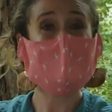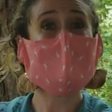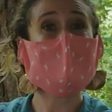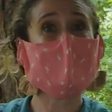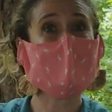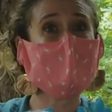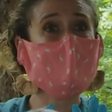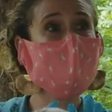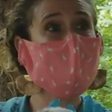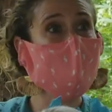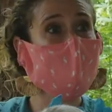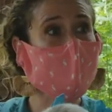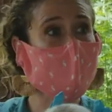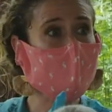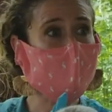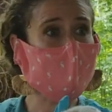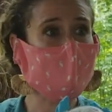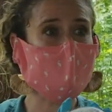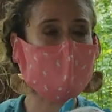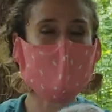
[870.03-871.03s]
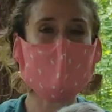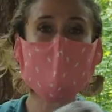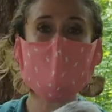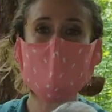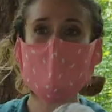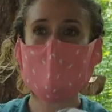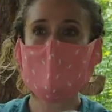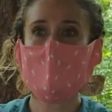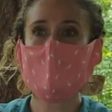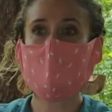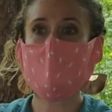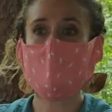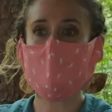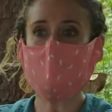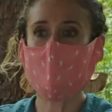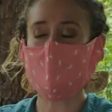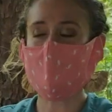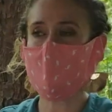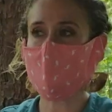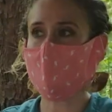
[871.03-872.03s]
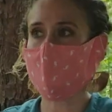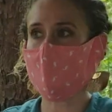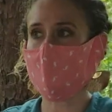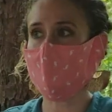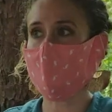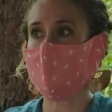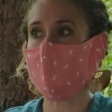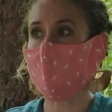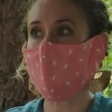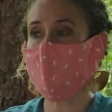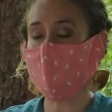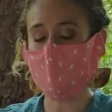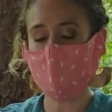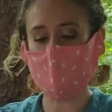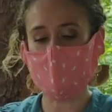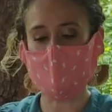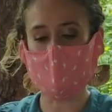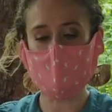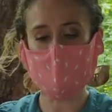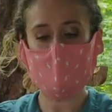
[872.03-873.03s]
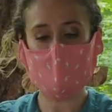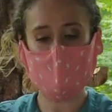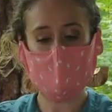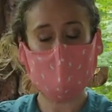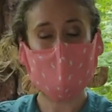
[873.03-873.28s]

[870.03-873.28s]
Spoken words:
On top of that, there's also a growing trend